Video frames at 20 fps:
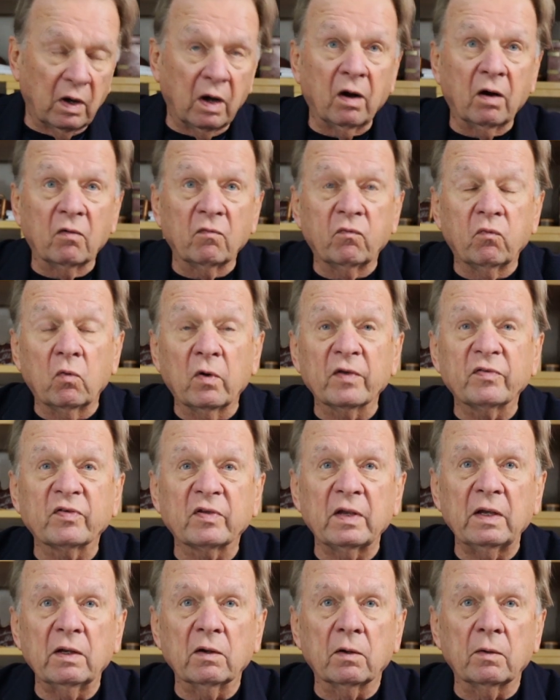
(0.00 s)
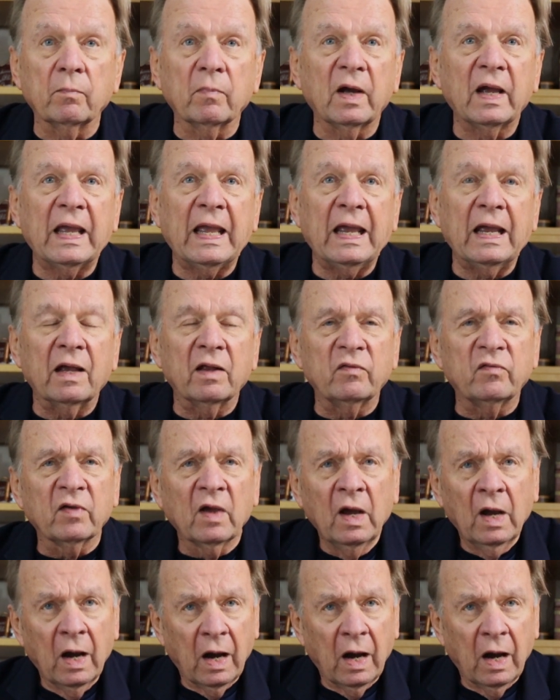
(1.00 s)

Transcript: of whiskey on my hands,